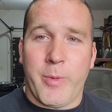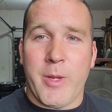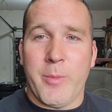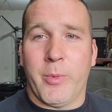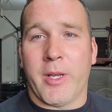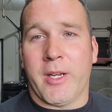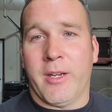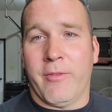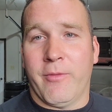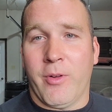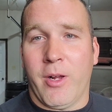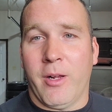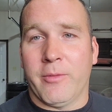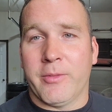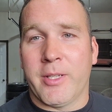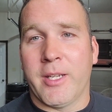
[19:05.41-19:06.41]
people getting
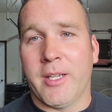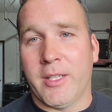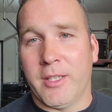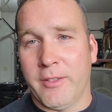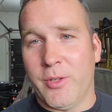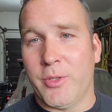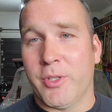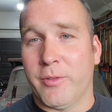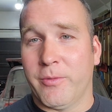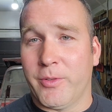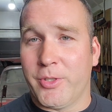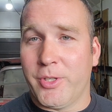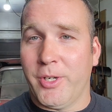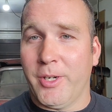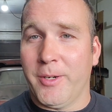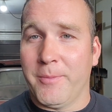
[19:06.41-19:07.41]
involved in the future for
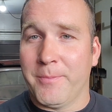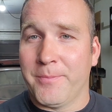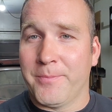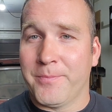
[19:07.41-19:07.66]
sure.